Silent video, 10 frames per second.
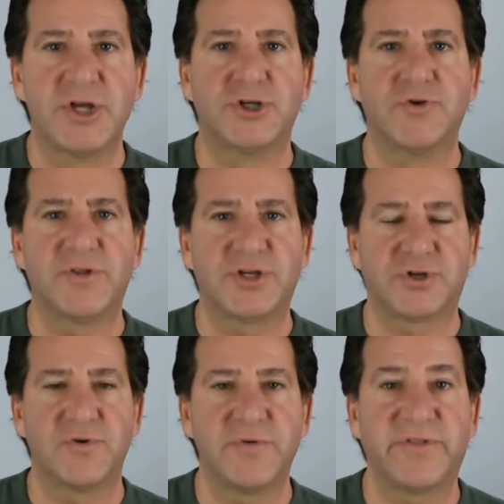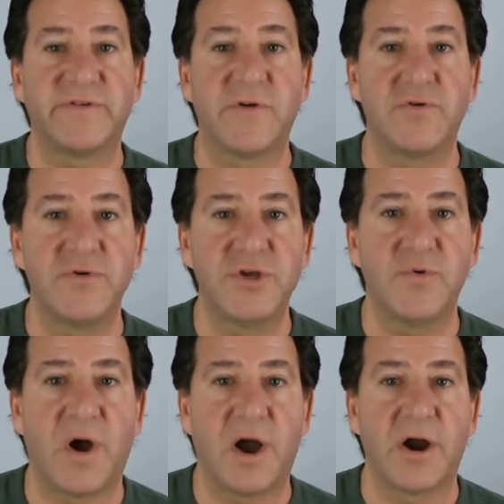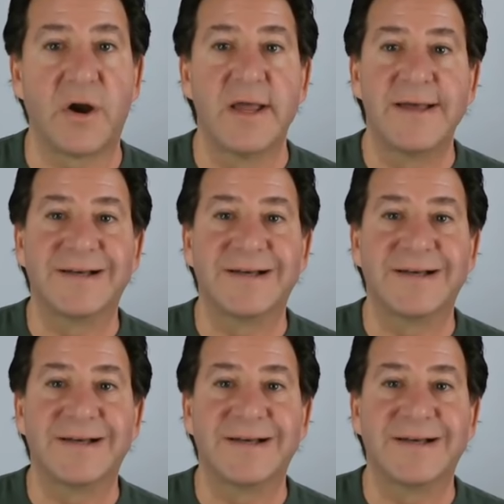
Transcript: to the truth of who you are.